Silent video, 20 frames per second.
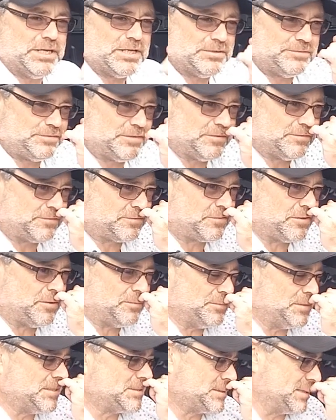benefit
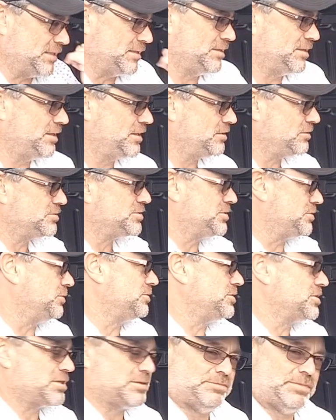from is a little
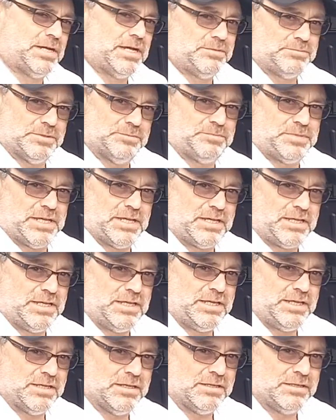storage compartment back
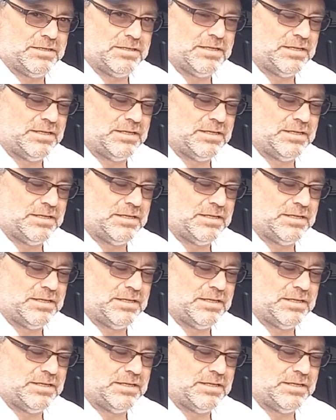here.